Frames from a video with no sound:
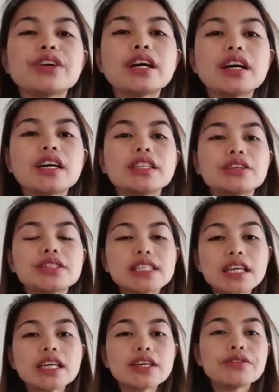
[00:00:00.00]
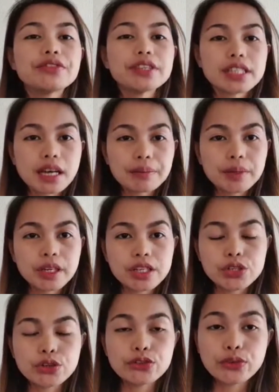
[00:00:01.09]
The Schengen visa
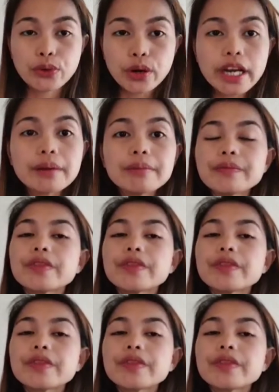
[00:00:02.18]
application form,